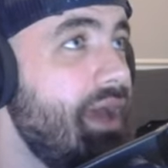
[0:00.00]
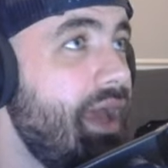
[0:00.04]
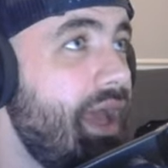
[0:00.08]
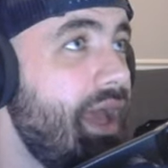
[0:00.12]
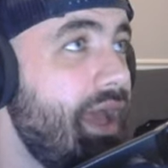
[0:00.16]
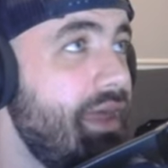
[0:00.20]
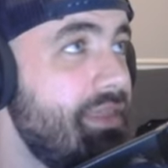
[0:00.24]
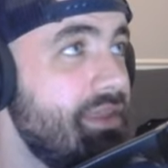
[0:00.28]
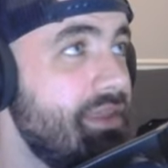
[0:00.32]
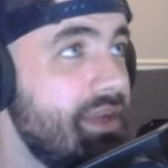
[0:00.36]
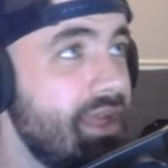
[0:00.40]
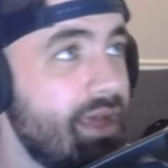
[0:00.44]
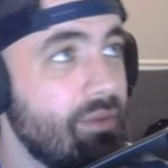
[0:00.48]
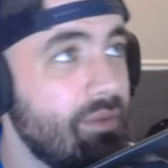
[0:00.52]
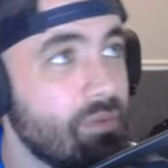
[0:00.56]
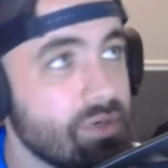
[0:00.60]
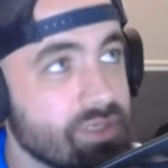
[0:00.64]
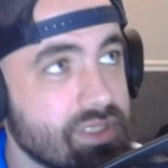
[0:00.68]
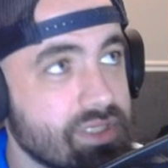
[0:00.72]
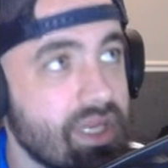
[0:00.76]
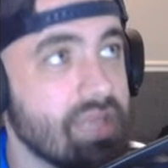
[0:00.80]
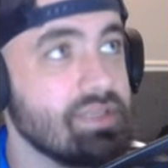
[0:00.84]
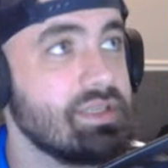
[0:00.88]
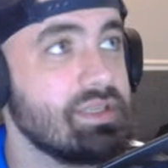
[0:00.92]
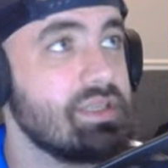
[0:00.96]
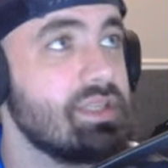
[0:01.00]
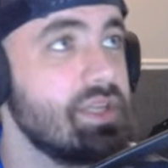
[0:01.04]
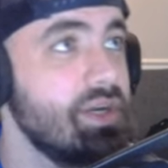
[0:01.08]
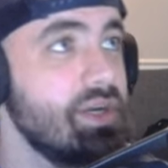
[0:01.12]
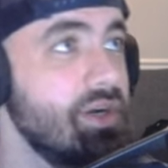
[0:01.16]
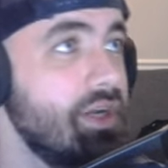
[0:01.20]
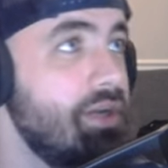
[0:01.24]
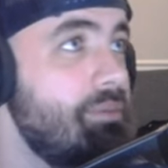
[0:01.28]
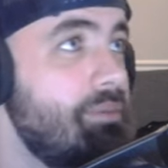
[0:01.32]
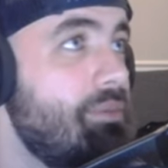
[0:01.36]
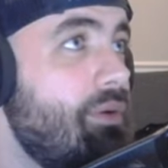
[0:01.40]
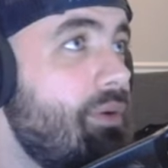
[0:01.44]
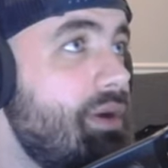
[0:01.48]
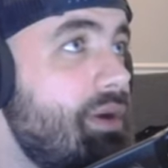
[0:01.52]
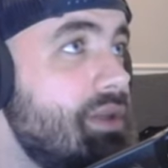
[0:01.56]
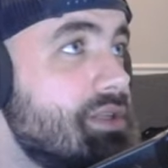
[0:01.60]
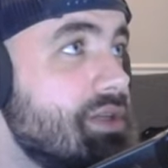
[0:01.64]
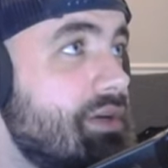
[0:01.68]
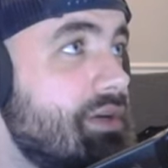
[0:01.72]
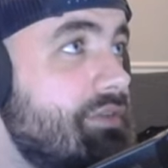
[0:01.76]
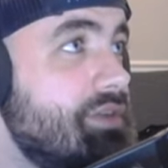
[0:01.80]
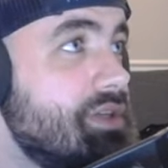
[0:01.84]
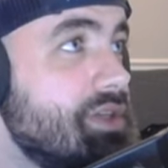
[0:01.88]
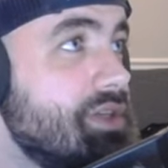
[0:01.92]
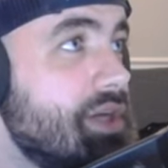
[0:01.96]
Anthony Edwards has 30 points
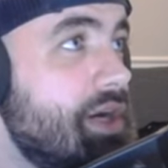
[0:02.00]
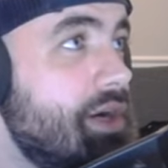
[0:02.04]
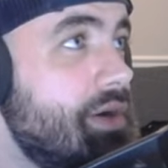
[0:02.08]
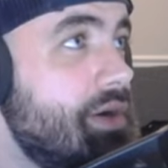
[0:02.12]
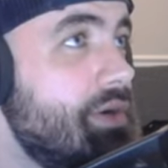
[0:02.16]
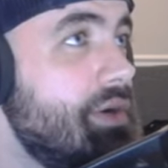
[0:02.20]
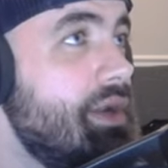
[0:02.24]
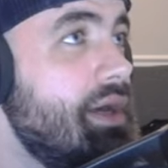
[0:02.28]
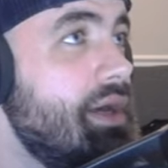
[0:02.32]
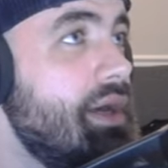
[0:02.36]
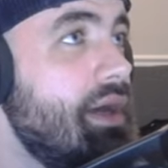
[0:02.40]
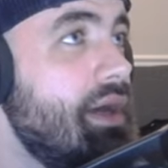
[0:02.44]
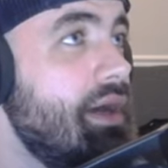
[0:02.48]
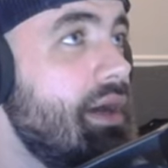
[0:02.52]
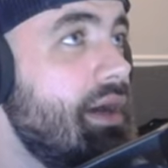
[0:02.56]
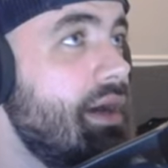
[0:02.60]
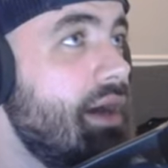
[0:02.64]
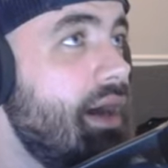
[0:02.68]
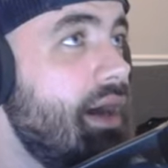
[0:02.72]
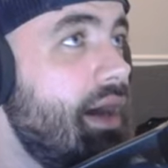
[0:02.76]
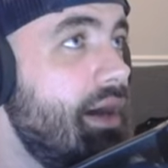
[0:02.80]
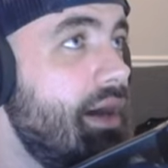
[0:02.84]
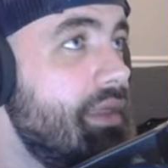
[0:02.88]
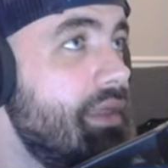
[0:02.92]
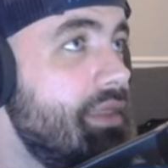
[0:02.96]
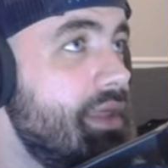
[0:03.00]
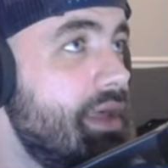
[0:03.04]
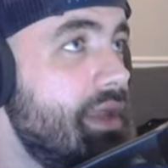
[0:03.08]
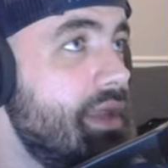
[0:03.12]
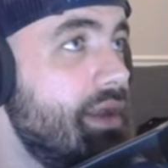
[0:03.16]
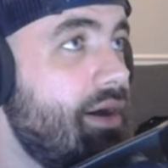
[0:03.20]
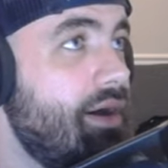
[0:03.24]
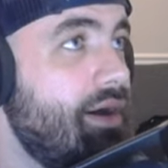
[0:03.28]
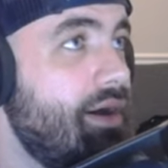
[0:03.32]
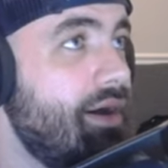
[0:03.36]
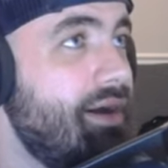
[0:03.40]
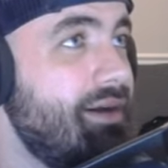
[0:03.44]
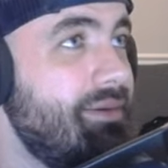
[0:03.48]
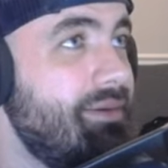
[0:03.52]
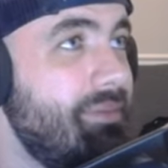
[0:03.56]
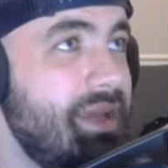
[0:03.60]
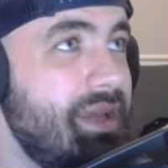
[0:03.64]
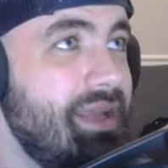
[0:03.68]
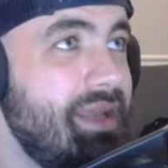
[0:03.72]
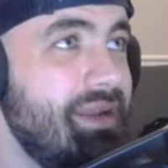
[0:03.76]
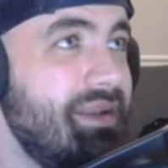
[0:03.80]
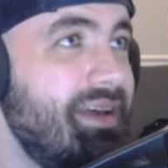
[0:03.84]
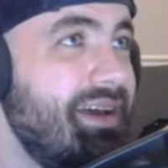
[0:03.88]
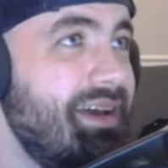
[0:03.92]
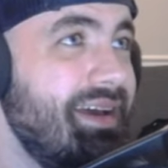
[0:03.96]
of his own. And then, I
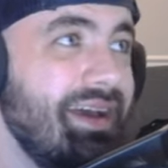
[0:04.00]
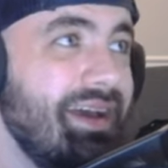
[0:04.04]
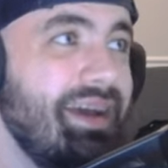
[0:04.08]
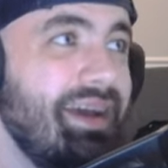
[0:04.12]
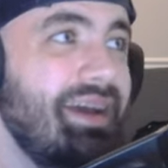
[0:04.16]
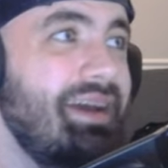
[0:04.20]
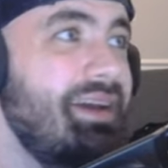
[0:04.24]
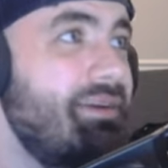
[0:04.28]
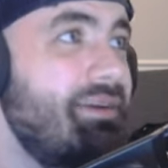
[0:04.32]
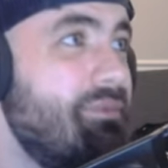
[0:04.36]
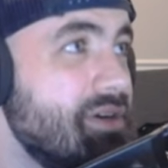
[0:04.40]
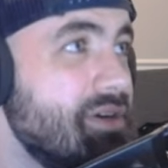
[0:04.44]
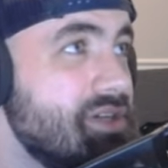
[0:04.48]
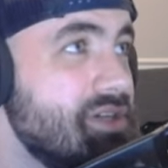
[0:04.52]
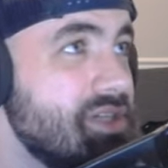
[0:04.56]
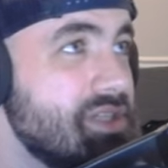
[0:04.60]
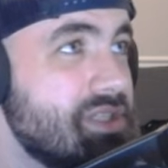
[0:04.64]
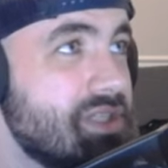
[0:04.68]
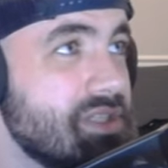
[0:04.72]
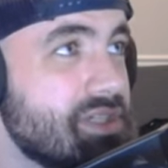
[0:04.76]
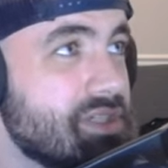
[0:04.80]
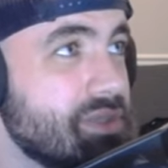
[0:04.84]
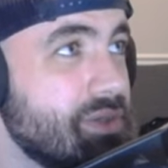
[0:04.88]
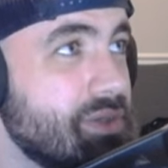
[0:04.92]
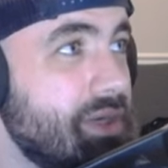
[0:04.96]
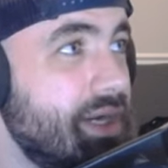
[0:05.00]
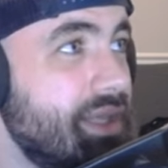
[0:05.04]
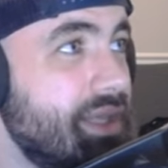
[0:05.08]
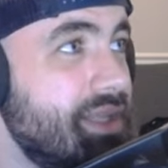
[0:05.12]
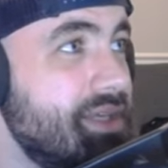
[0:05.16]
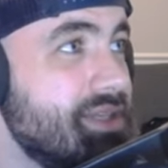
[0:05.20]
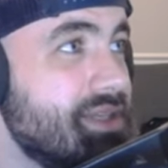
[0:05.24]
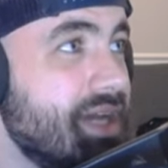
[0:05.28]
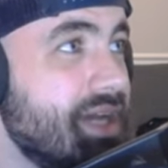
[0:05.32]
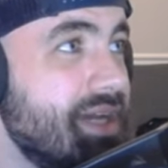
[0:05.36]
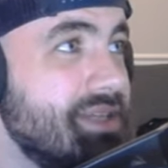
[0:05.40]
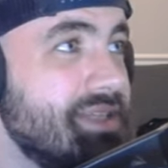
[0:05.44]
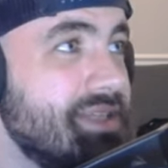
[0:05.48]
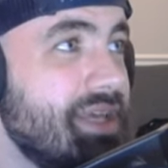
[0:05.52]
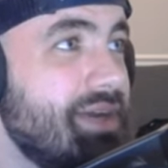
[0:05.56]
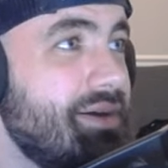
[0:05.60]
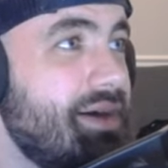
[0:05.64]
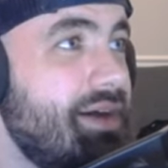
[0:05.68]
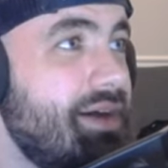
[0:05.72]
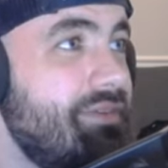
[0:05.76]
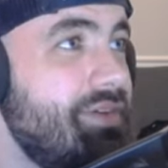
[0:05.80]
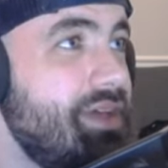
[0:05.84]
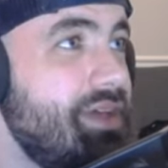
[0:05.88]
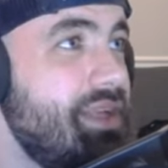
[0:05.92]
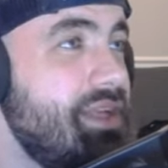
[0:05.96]
mean, we're just destroying these guys. They
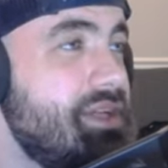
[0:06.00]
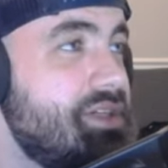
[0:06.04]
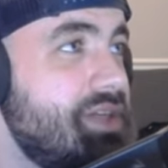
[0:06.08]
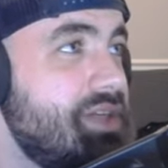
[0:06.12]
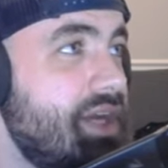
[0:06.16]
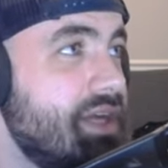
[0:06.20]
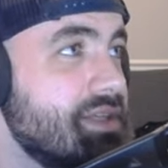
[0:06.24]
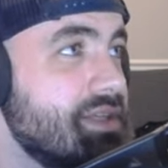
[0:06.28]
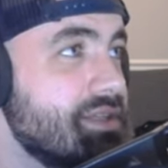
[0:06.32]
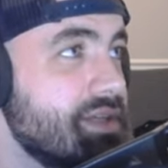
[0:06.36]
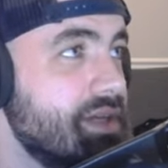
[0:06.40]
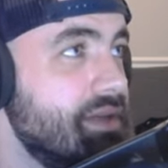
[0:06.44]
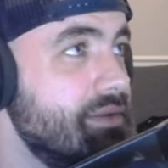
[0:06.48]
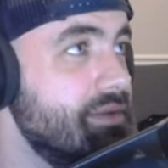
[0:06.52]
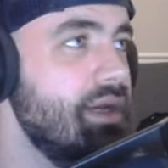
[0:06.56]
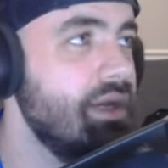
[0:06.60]
don't have any chance.